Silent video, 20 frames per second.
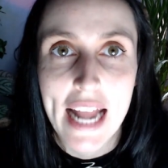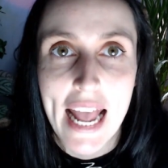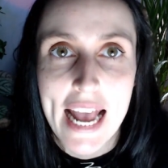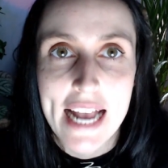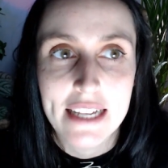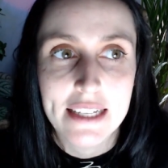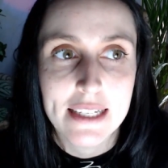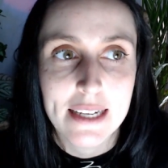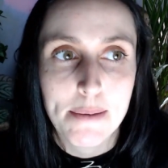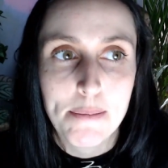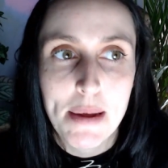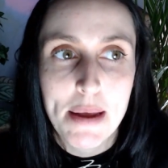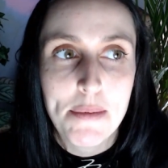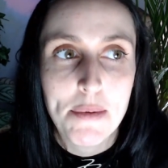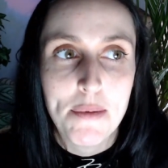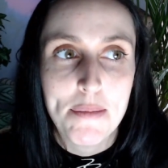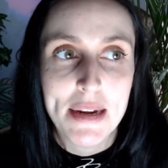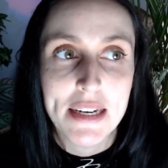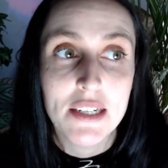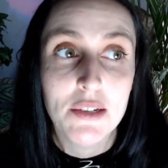And some
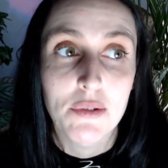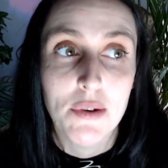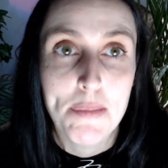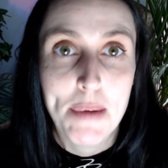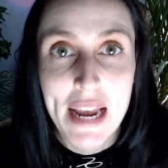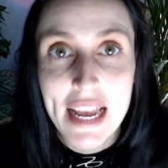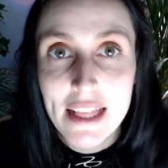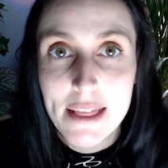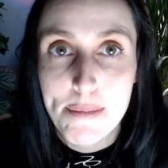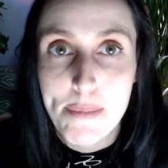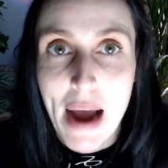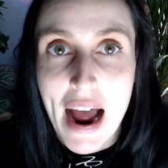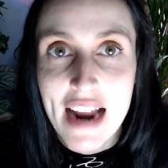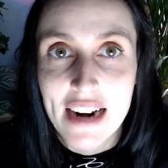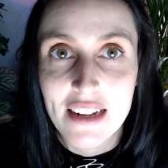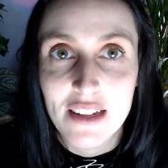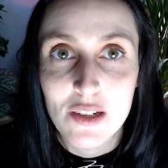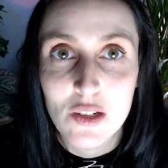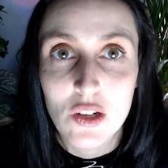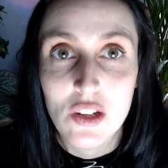people are meant to repeat the
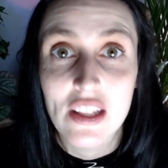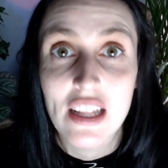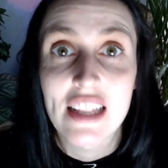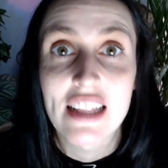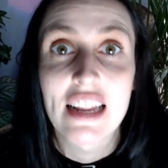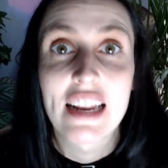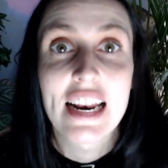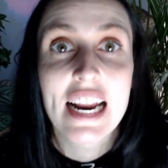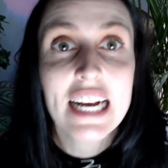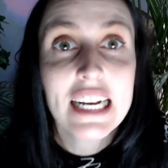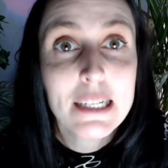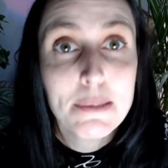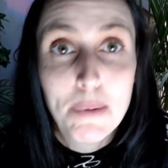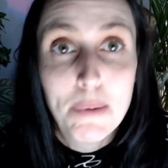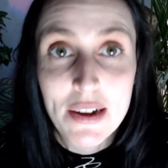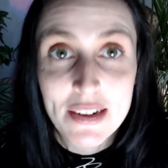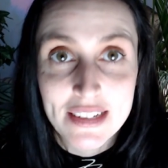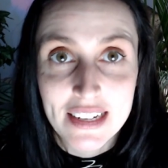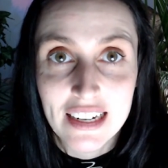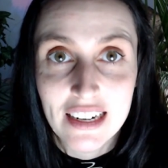pattern so then the next
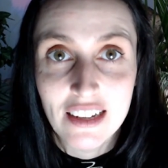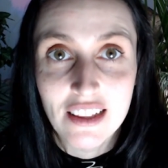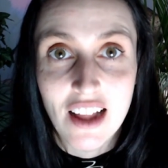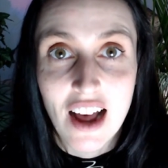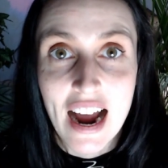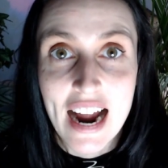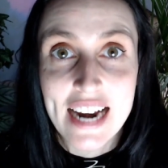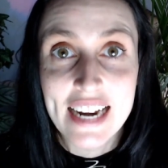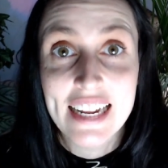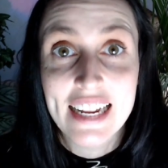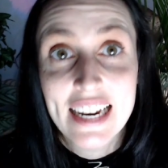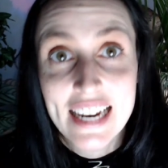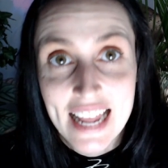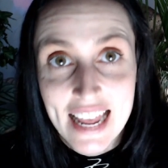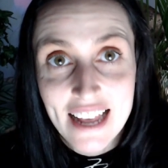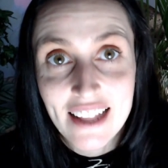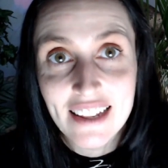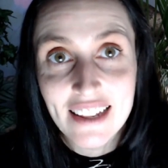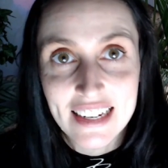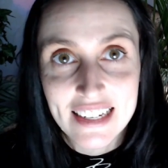person in line can
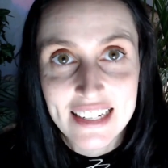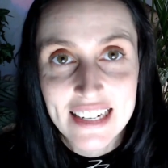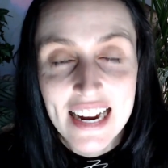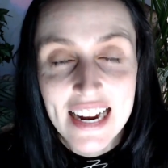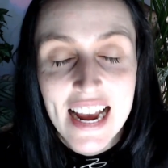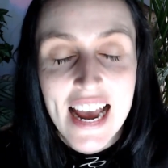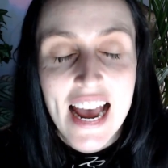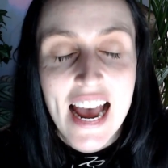heal it.